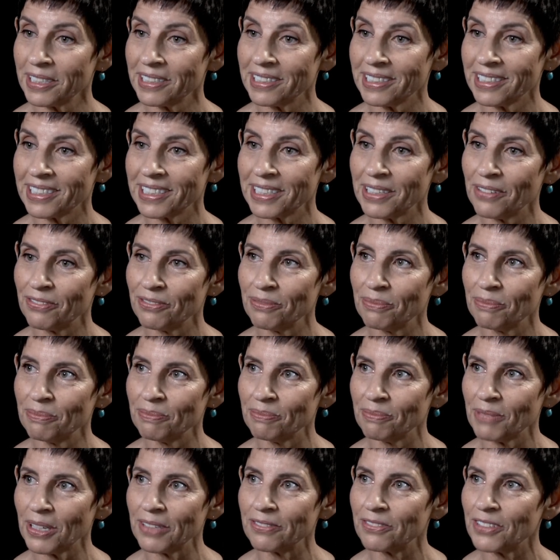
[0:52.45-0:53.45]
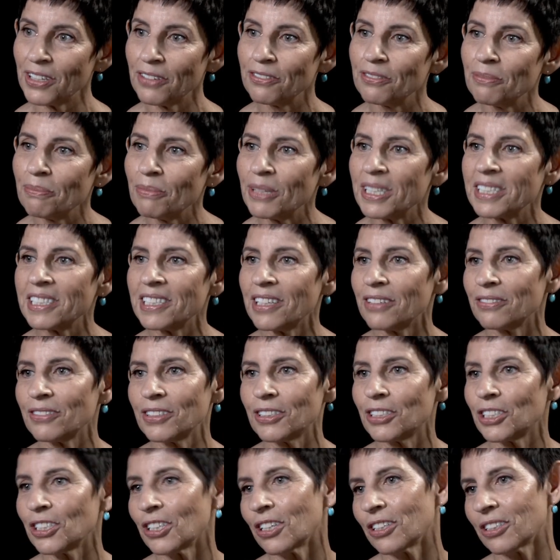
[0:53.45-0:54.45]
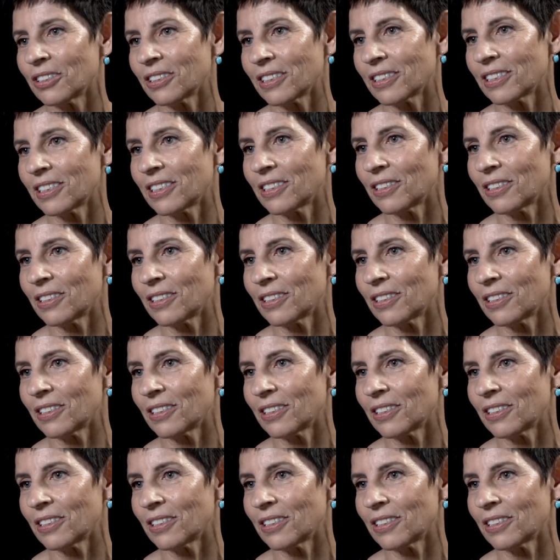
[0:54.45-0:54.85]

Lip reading: is I've given myself the chance